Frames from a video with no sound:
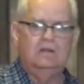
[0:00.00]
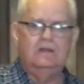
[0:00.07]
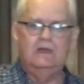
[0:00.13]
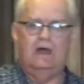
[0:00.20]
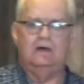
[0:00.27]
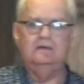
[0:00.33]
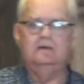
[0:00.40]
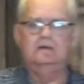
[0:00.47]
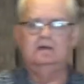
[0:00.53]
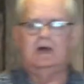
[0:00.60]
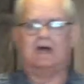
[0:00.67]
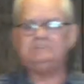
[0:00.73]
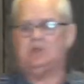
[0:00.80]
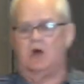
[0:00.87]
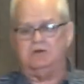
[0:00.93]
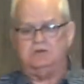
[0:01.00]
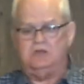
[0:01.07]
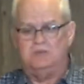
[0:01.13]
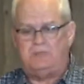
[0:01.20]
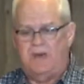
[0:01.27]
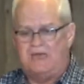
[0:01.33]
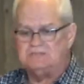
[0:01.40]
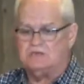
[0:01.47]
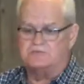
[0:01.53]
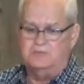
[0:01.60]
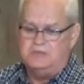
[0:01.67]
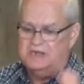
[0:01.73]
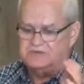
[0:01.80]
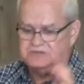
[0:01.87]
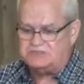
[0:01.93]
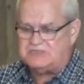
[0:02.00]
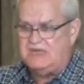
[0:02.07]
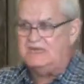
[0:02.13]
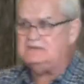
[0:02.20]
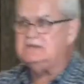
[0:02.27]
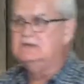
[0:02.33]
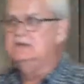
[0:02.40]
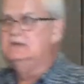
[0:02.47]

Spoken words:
Huh? I was talking to a pastor from another state.